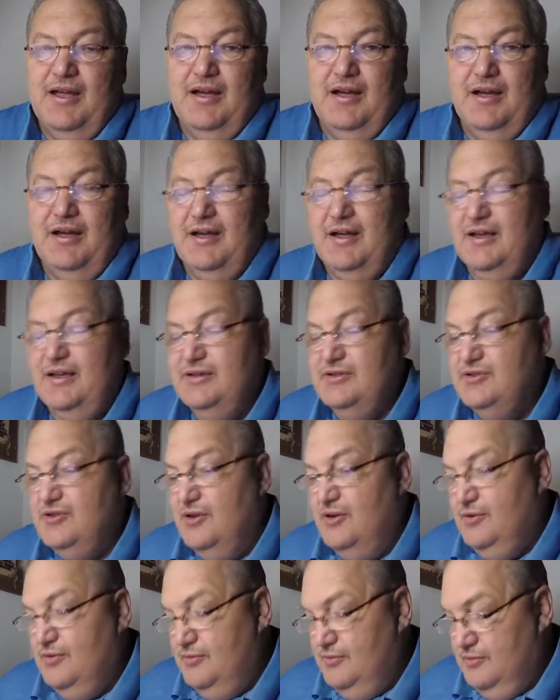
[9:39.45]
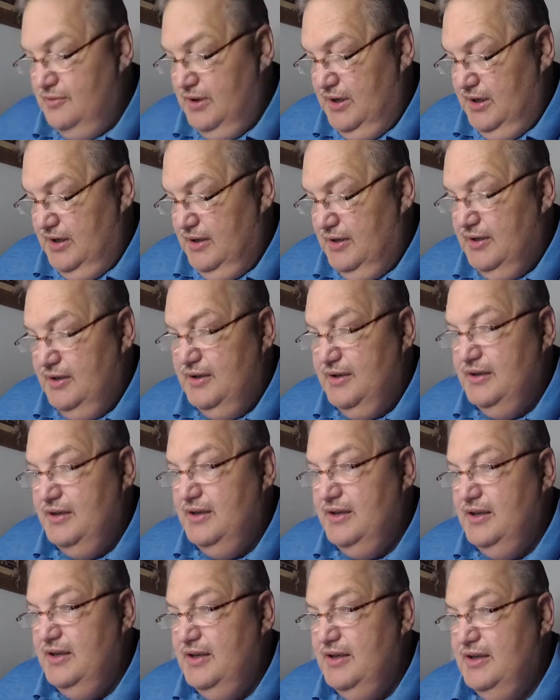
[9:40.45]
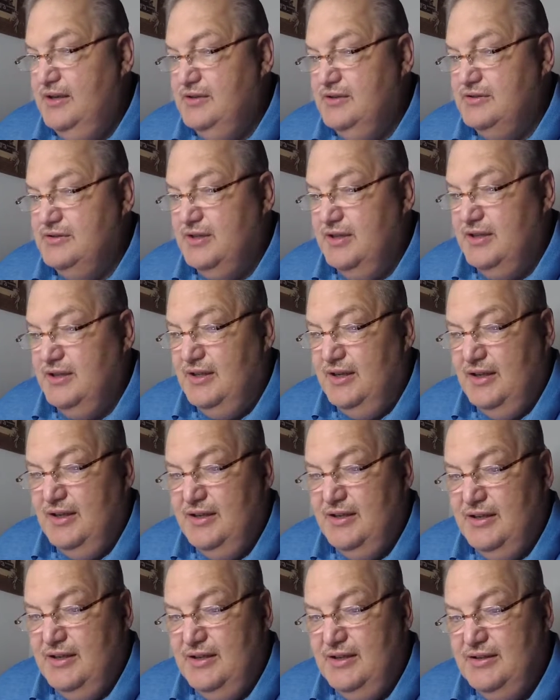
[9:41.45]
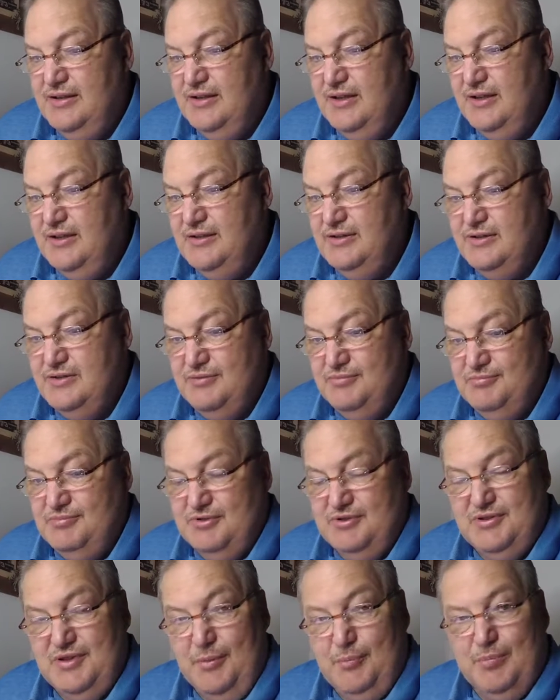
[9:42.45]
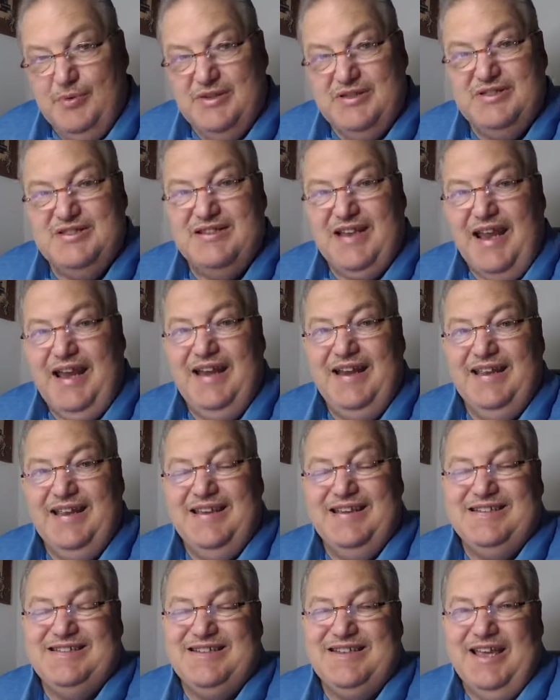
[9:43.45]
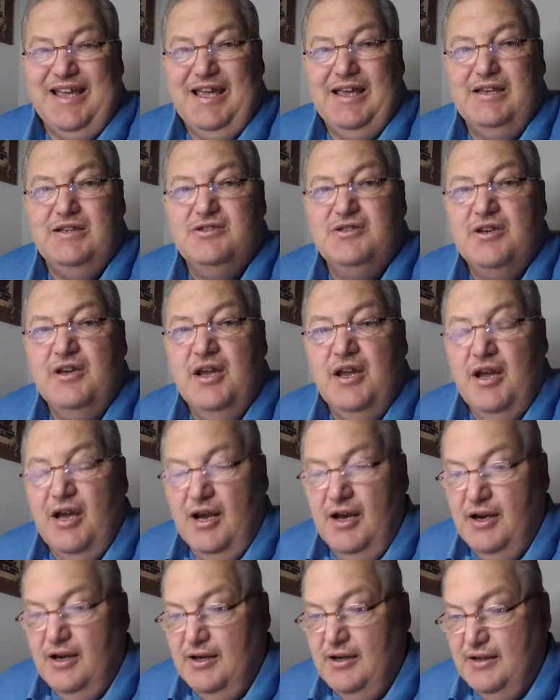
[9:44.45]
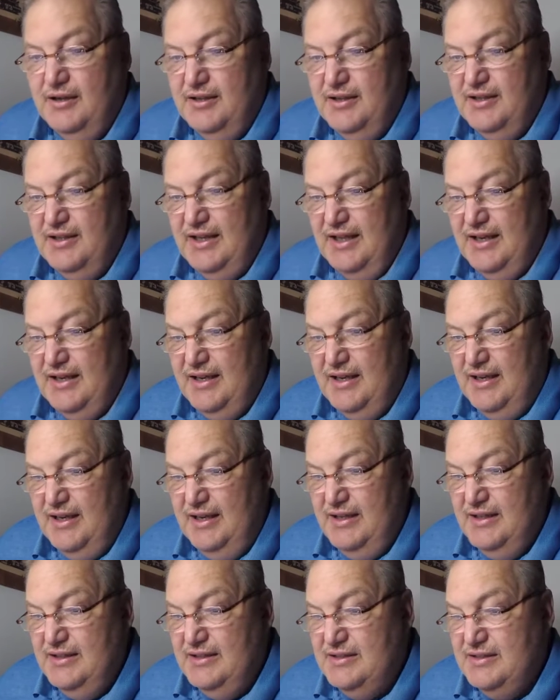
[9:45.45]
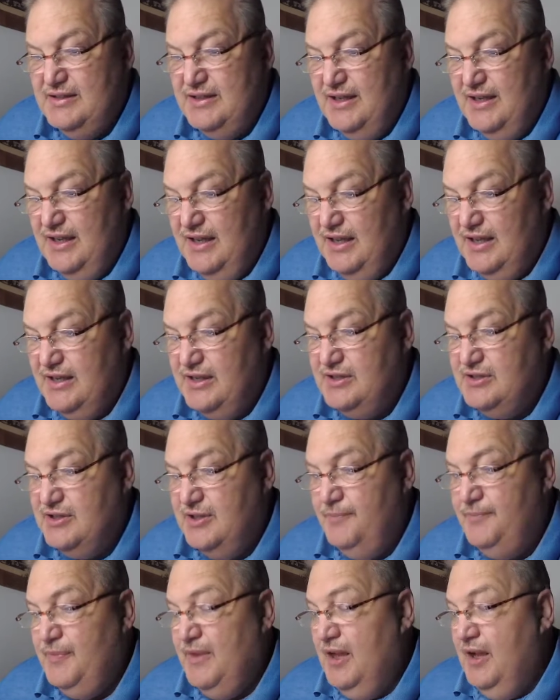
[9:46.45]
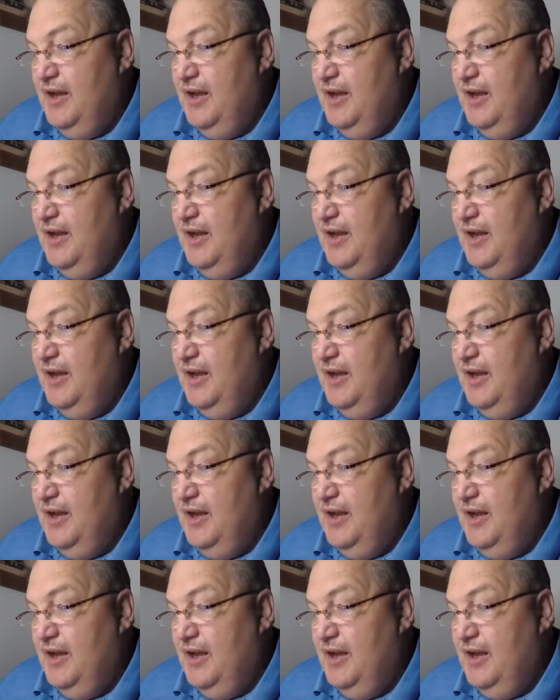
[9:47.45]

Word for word: Uh, and so uh, he's again he, he's simply stating his case uh, that he is innocent.